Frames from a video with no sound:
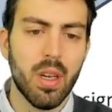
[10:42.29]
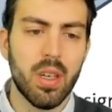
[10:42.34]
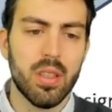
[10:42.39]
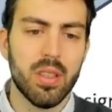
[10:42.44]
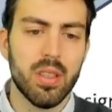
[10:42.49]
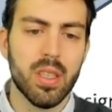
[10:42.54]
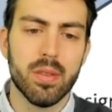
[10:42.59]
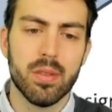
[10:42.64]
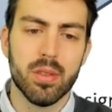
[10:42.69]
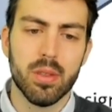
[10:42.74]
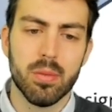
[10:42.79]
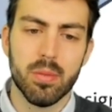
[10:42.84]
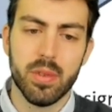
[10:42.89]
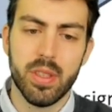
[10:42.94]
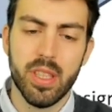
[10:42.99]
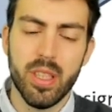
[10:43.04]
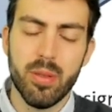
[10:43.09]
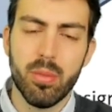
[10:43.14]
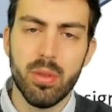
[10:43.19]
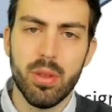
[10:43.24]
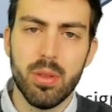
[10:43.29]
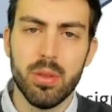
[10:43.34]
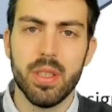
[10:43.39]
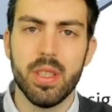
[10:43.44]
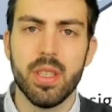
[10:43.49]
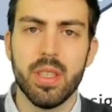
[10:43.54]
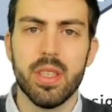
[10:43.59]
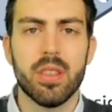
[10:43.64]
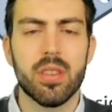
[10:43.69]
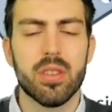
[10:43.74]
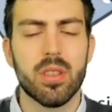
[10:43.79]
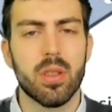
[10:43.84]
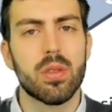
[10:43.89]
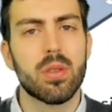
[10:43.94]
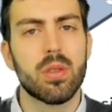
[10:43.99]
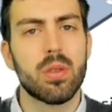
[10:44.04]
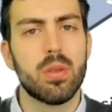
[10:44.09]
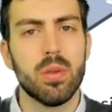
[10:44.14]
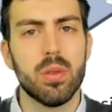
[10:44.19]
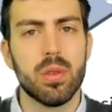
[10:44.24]
You have some deep blue here, so it
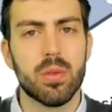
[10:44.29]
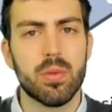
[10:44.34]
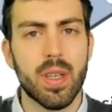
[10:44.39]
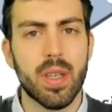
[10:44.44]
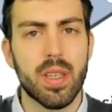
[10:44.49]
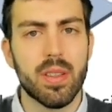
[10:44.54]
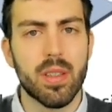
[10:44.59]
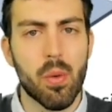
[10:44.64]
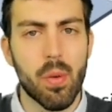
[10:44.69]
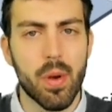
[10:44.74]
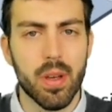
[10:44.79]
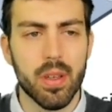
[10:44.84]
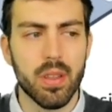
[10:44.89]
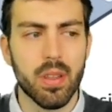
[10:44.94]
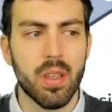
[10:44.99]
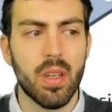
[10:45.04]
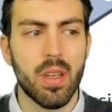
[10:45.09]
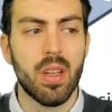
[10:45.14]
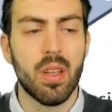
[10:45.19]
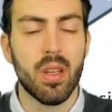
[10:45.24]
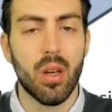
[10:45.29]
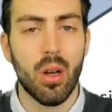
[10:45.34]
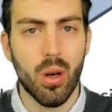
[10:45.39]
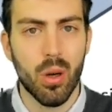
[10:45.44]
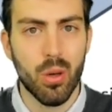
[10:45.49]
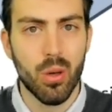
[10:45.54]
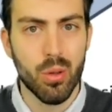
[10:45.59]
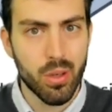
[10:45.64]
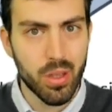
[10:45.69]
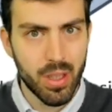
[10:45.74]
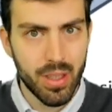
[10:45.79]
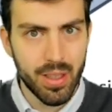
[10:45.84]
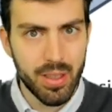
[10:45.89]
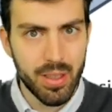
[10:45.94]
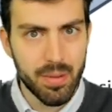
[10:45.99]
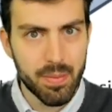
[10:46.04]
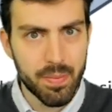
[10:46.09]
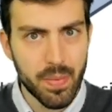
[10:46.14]
cools very well locally.